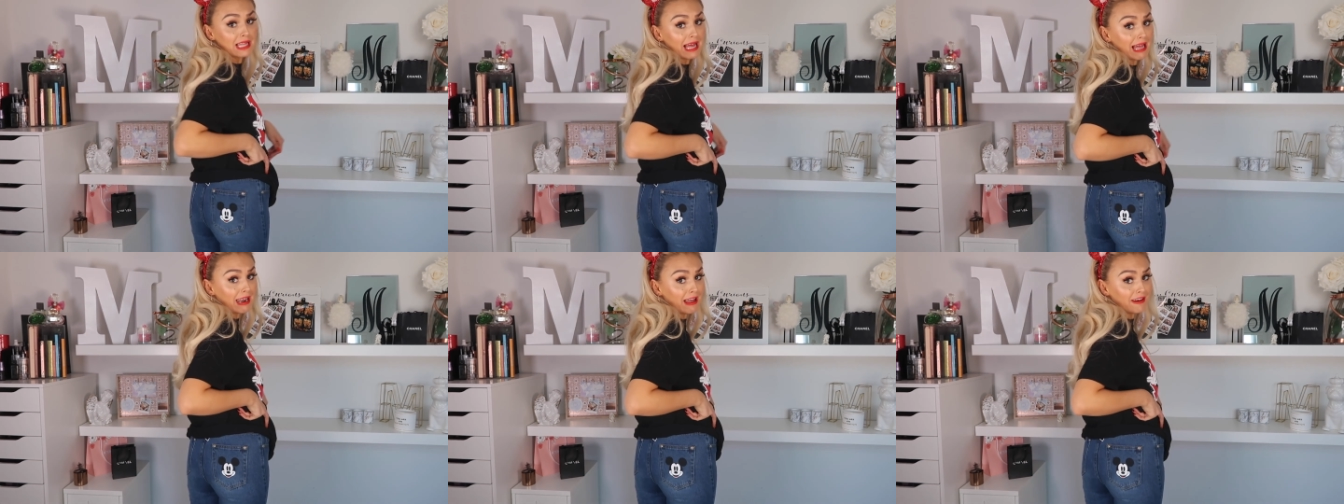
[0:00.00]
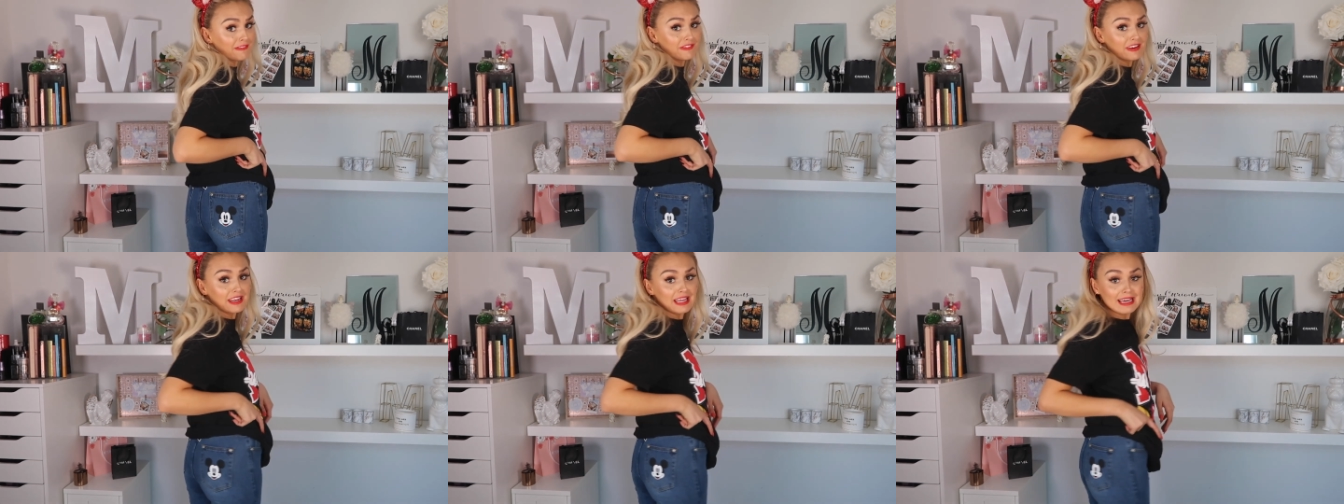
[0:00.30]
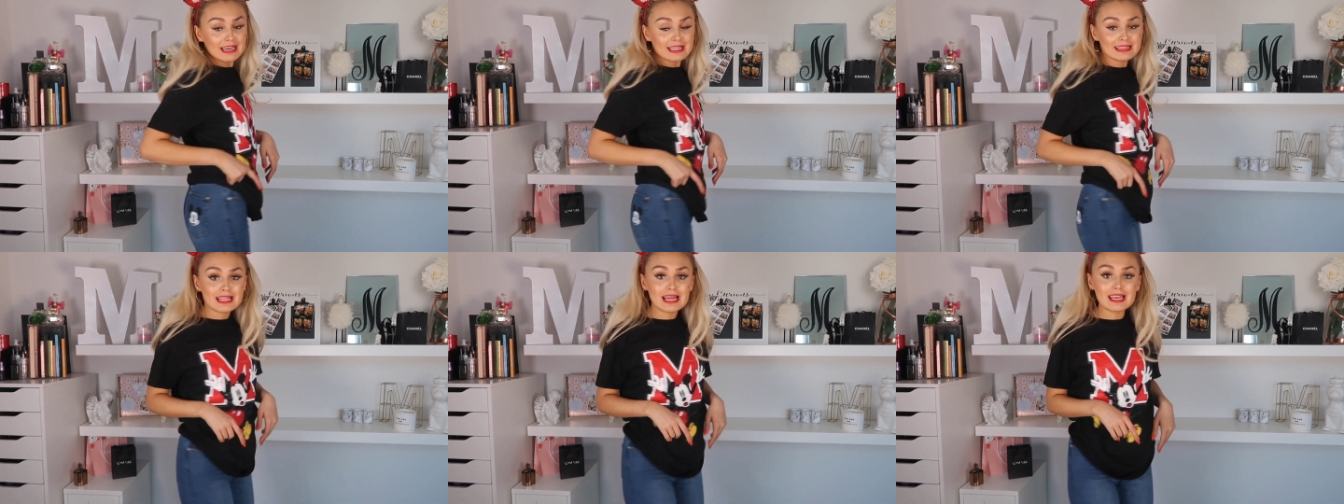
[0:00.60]
they're
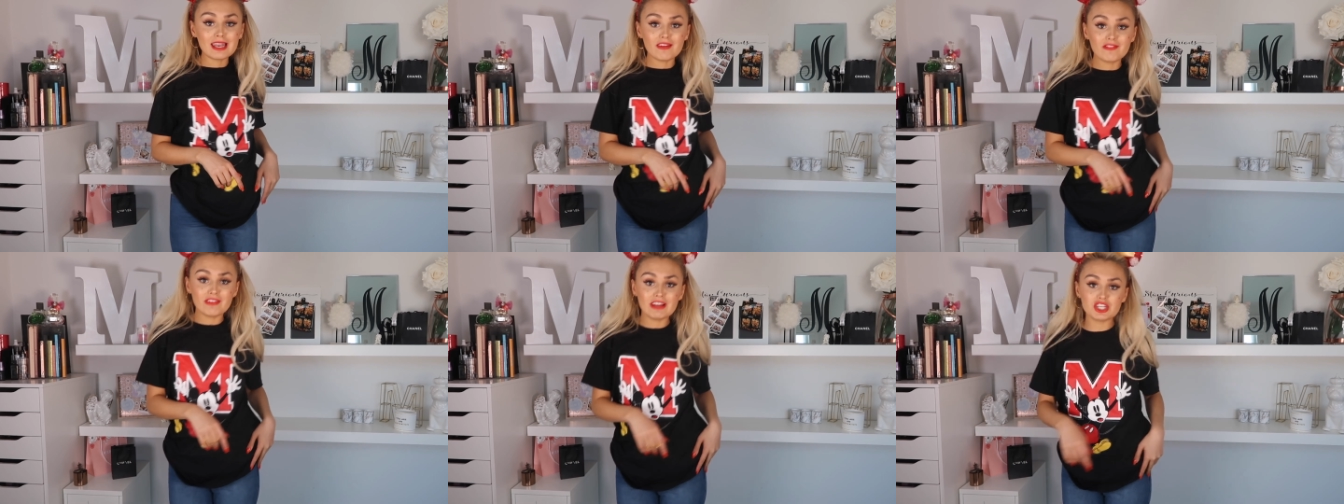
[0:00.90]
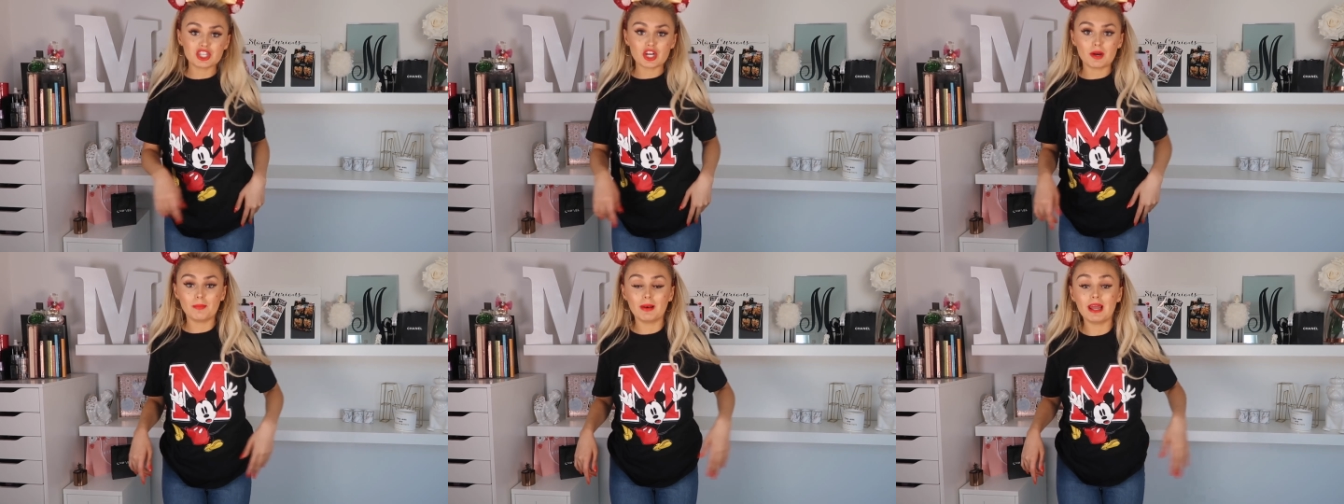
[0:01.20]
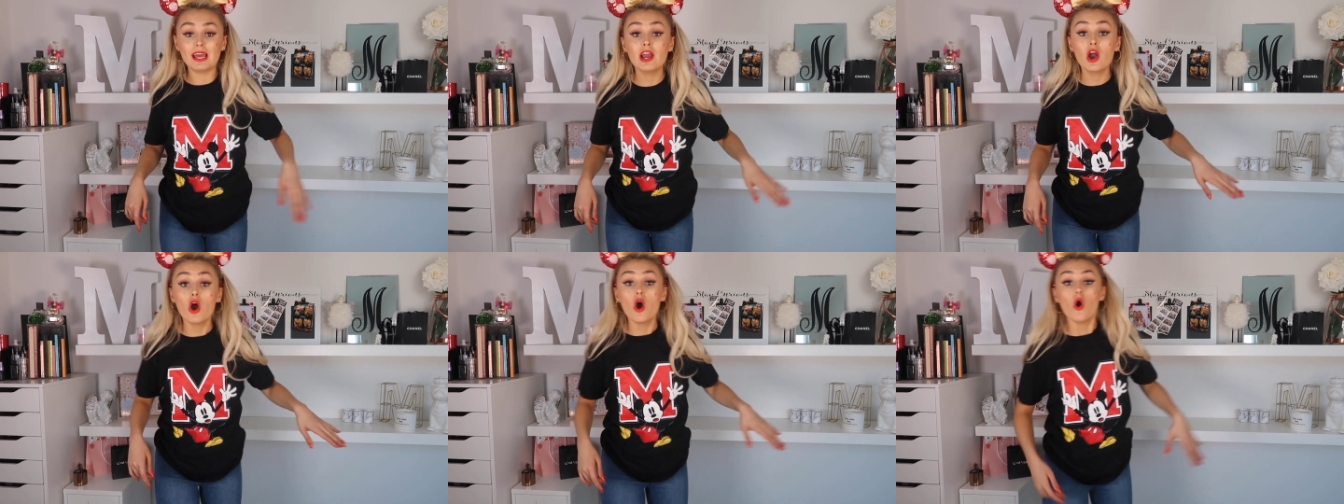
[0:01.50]
lovely. They're lovely
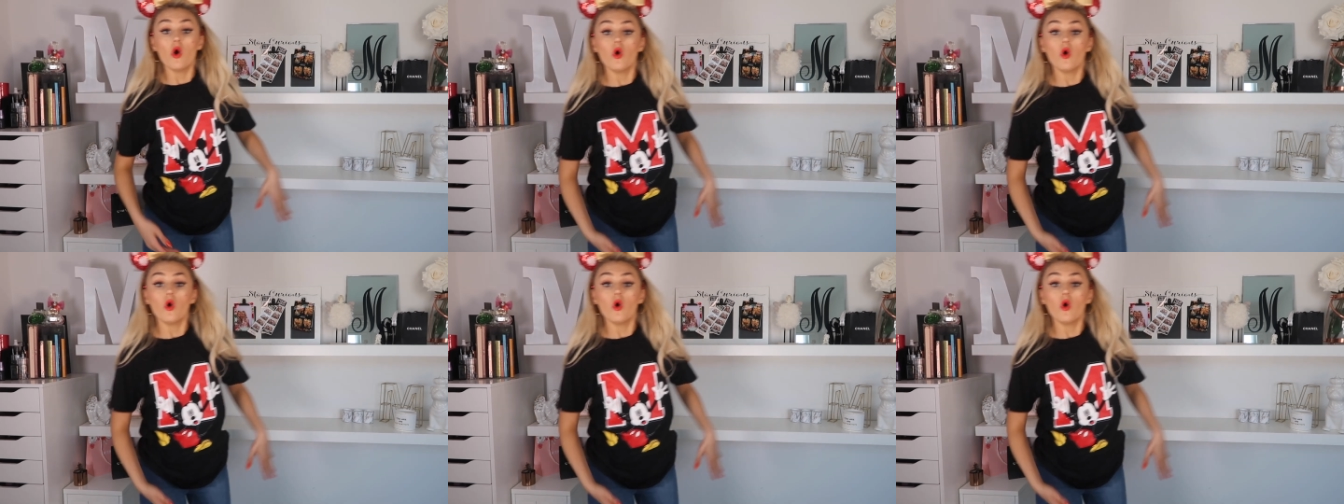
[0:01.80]
jubbly.